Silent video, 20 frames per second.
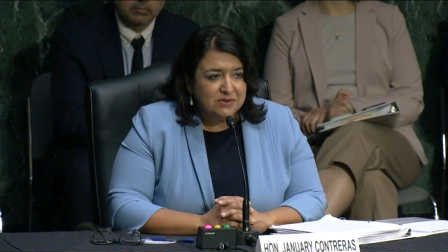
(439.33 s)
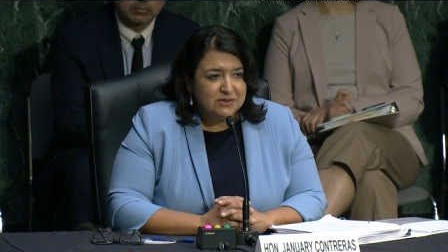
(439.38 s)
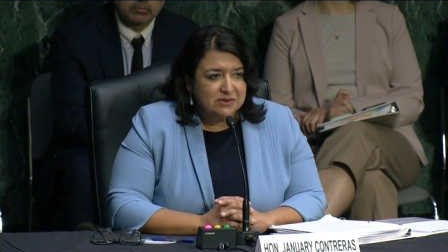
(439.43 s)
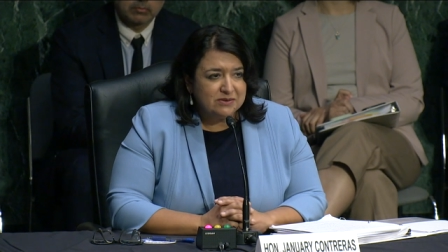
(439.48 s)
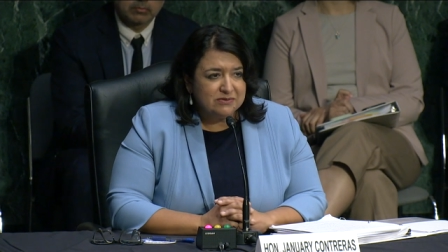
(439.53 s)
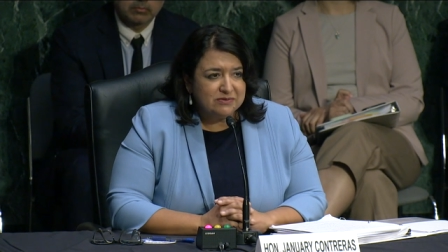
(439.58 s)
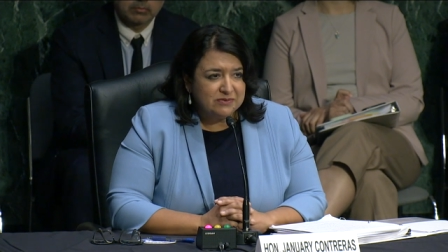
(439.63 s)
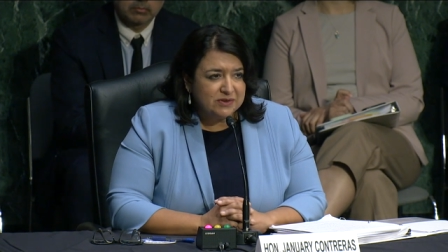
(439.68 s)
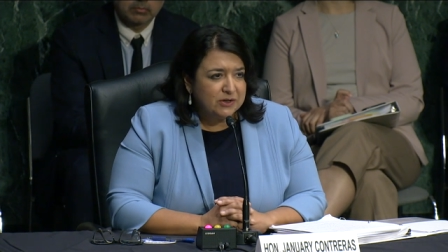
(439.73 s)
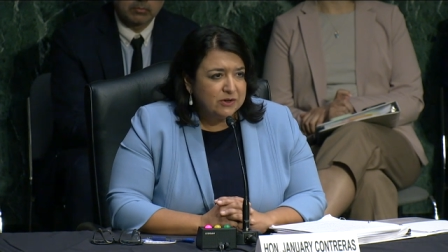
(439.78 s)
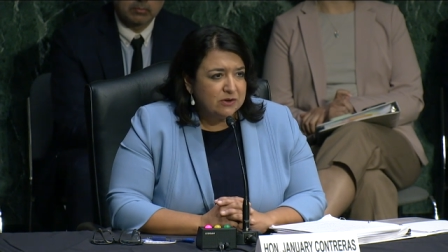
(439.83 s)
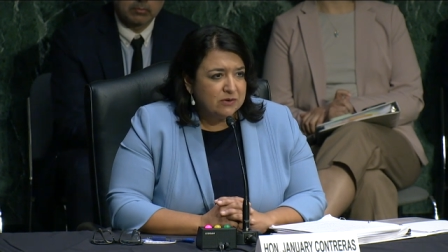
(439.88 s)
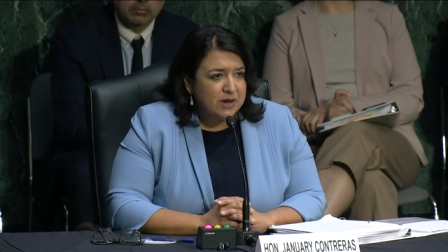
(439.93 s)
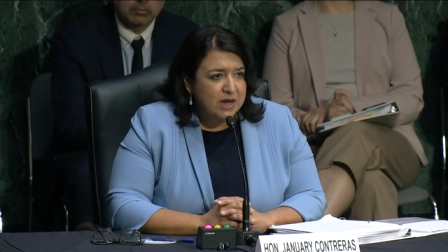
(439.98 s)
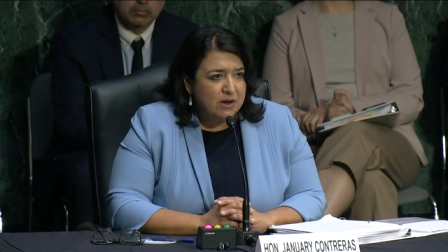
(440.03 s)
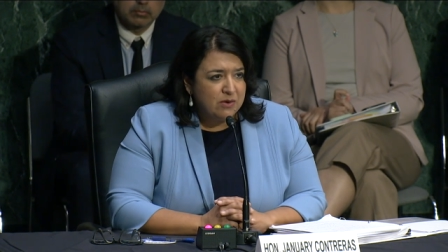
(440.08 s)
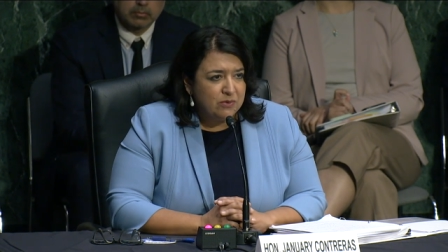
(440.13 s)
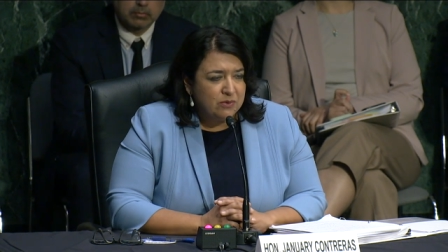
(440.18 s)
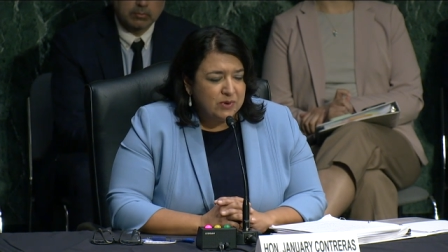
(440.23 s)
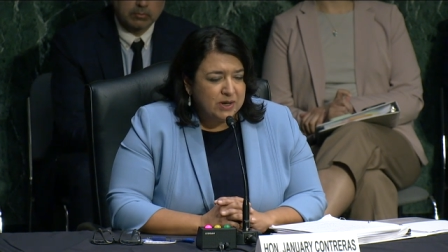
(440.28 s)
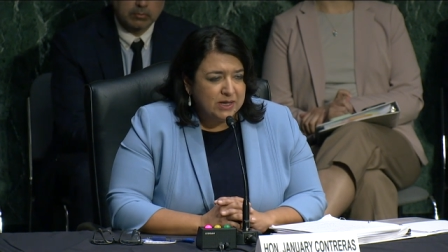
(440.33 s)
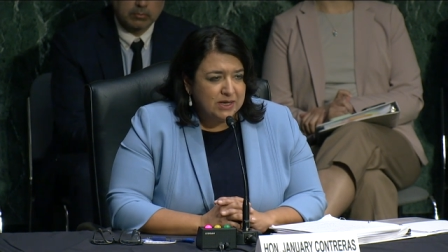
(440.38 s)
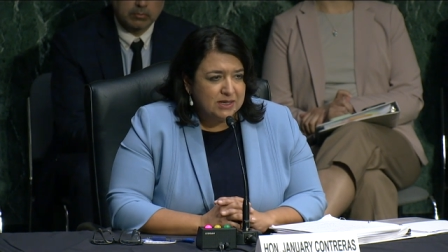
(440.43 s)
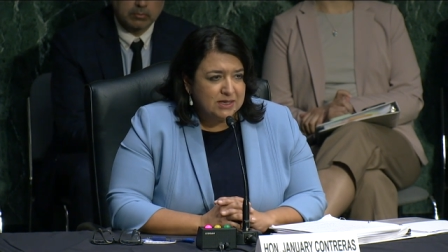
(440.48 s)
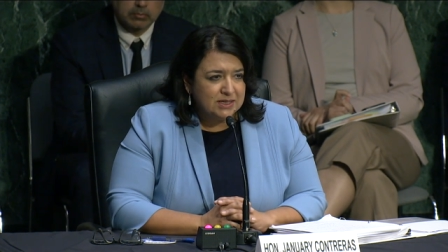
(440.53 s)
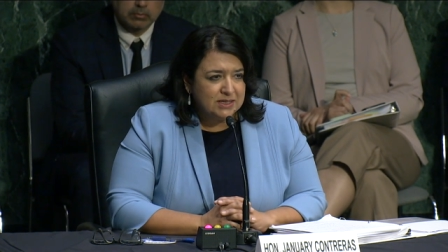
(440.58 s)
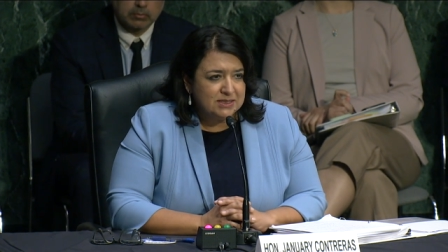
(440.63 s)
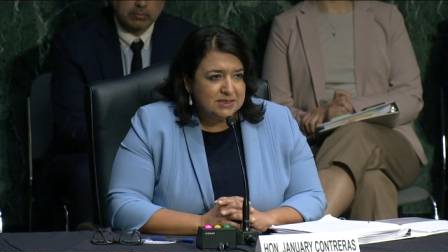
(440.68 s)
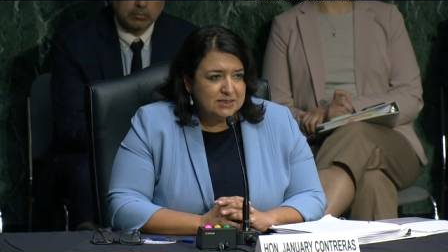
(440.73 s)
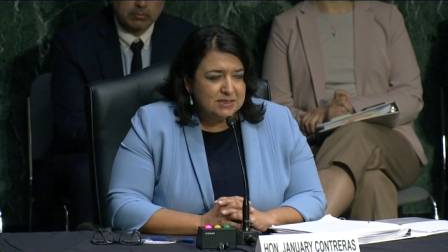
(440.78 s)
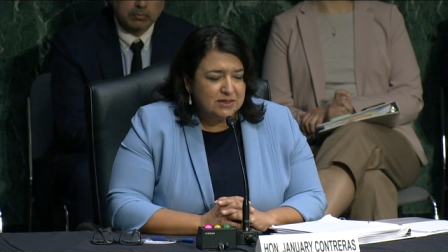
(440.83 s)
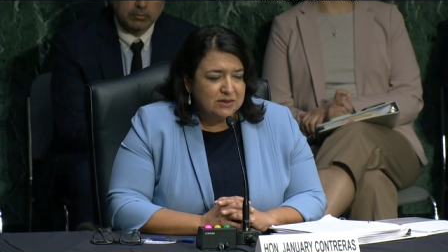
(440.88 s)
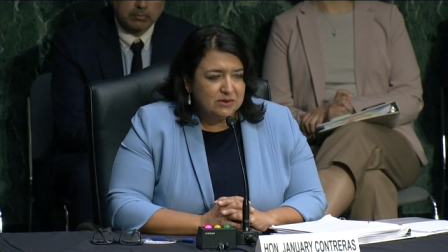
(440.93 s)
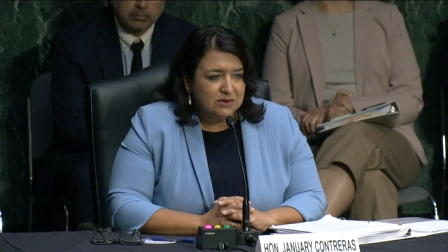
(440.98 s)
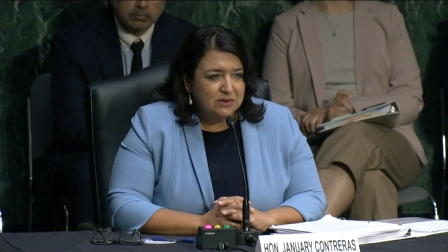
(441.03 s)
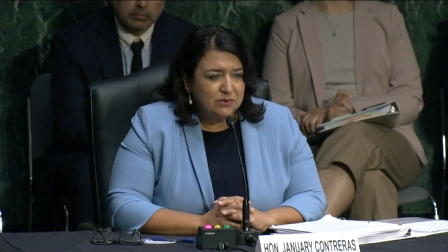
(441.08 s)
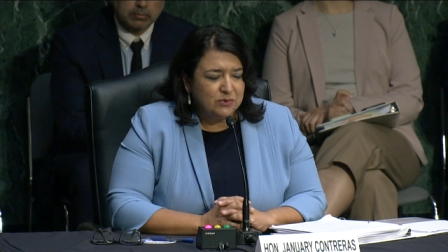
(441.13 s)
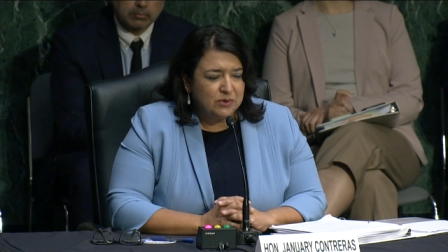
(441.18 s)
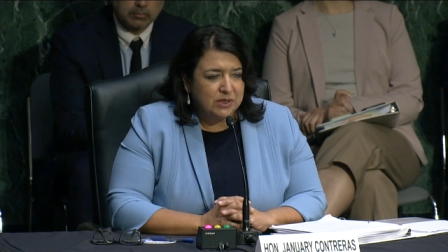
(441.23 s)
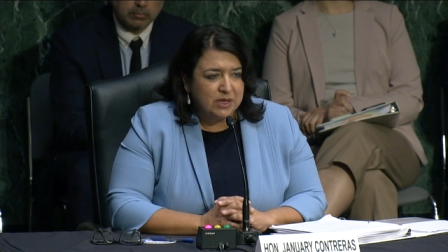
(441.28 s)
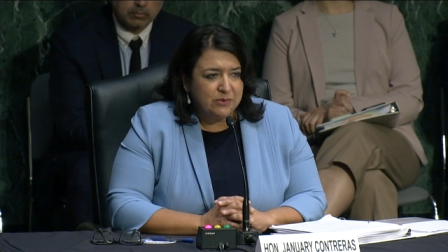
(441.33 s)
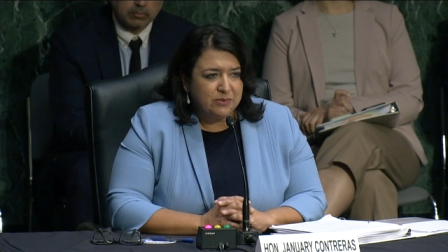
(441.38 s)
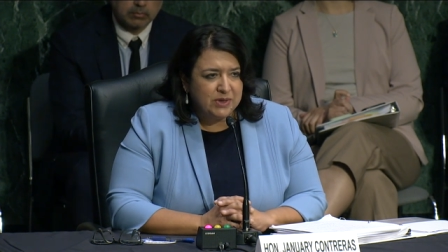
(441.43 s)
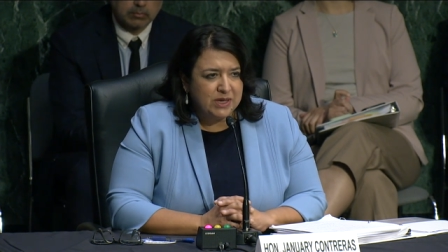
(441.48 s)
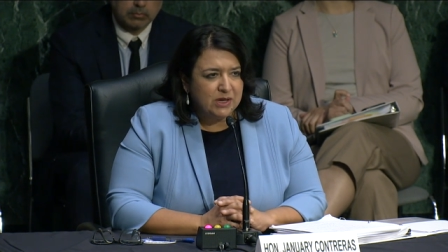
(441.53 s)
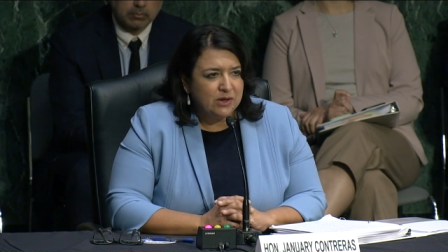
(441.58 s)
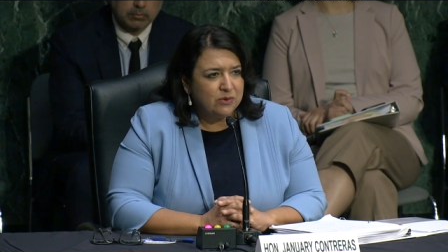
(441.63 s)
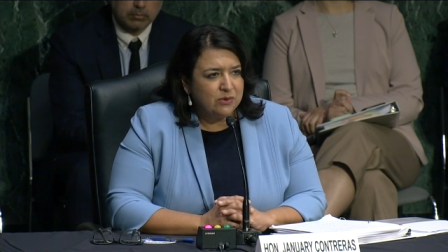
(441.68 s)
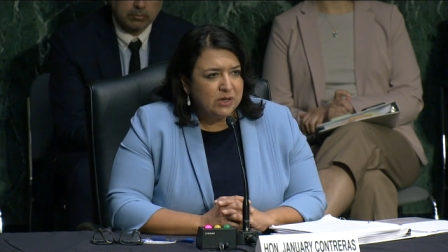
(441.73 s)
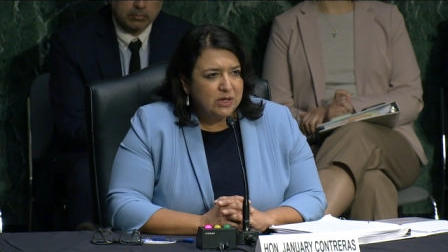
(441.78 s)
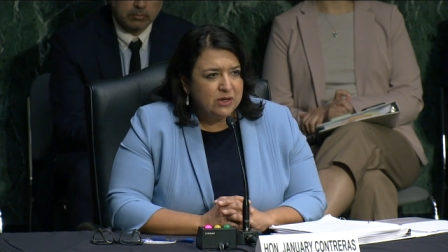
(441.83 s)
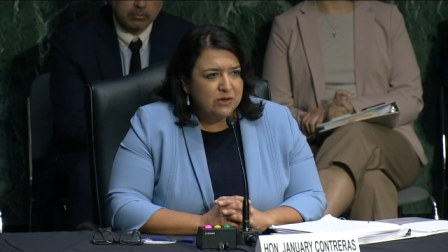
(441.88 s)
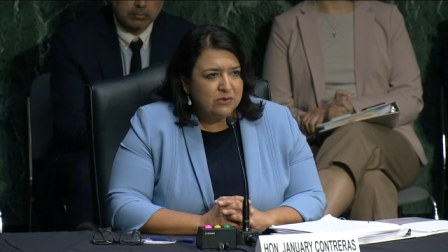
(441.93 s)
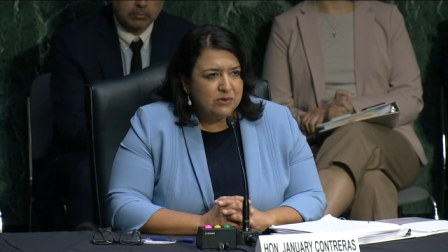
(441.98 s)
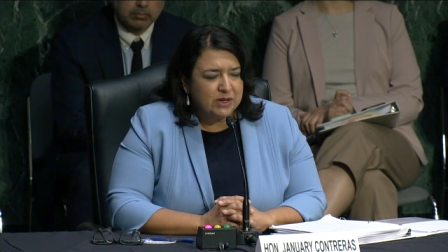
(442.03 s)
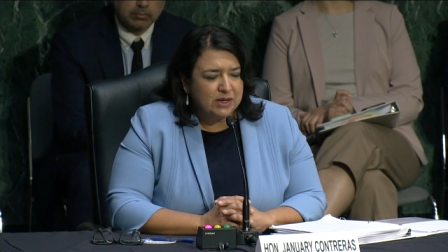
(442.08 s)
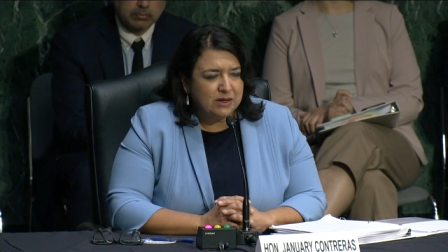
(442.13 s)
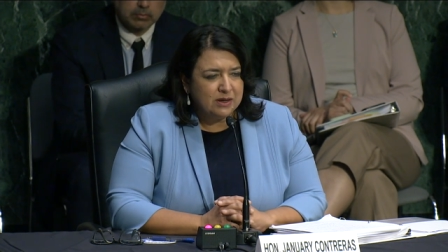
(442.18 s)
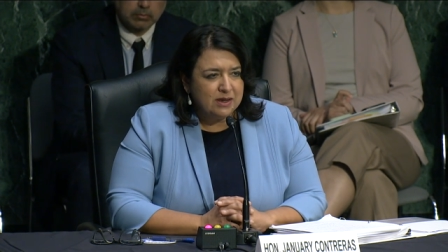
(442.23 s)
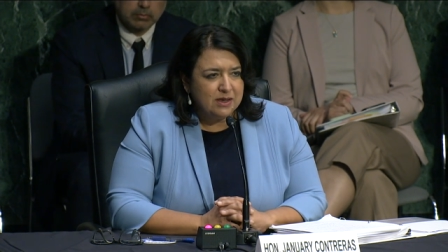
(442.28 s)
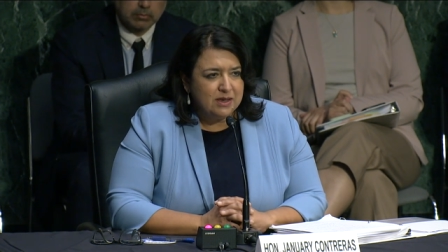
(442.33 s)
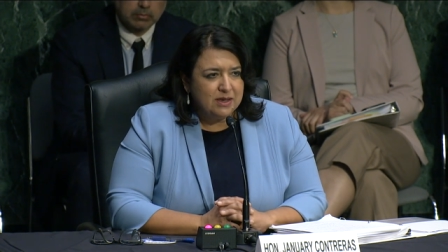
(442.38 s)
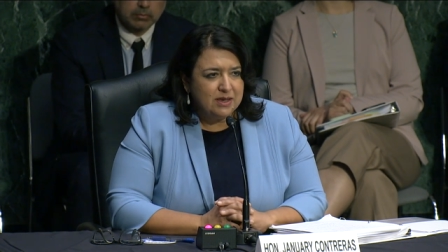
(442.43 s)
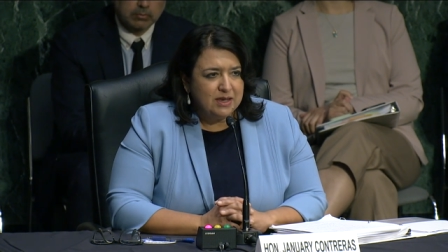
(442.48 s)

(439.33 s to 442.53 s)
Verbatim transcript: to figure out what it is that that we owe you and